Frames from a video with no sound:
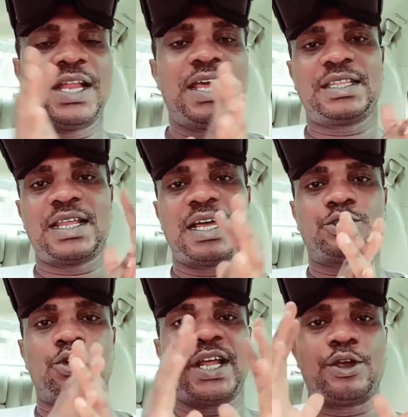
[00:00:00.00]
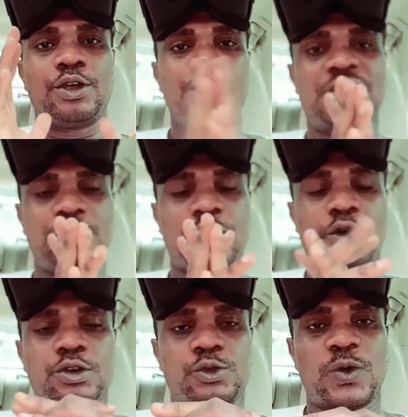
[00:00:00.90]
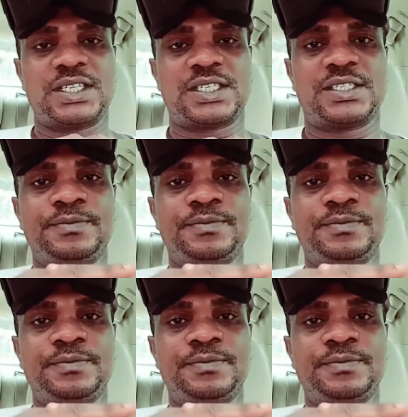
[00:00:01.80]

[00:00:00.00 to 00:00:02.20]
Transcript: anything at all that you're using in Oculus Quest.